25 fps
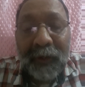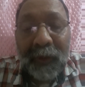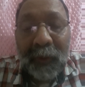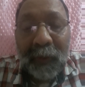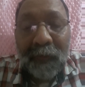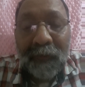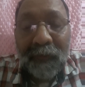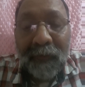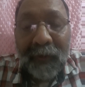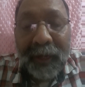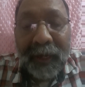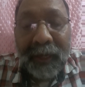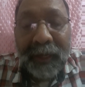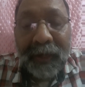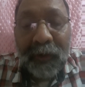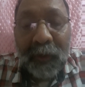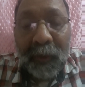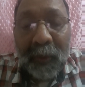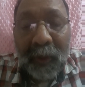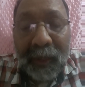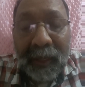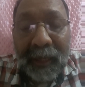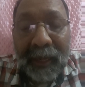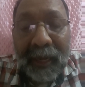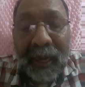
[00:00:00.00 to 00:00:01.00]
find
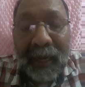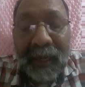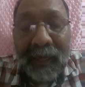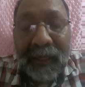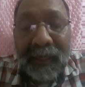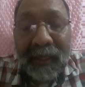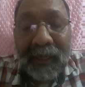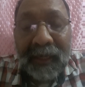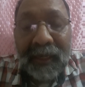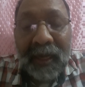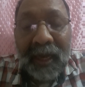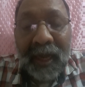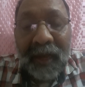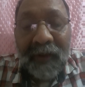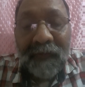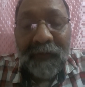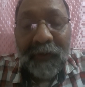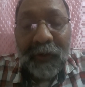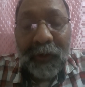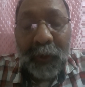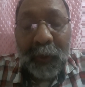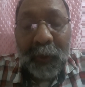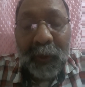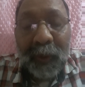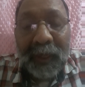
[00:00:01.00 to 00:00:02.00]
your reality,
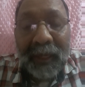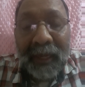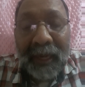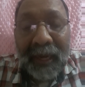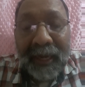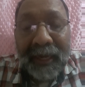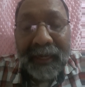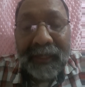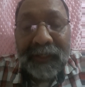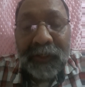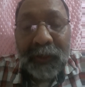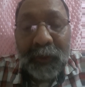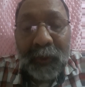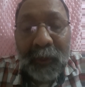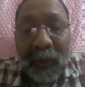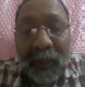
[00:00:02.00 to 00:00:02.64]
when you realize your